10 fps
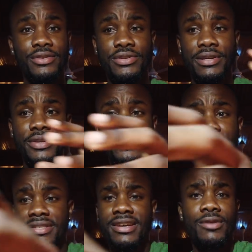so usually in
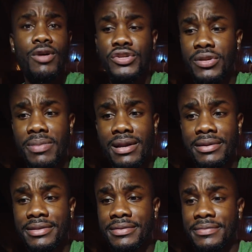doing this you gotta wash out the
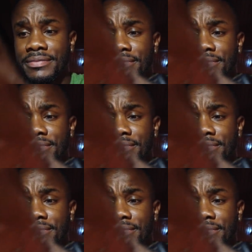pallets.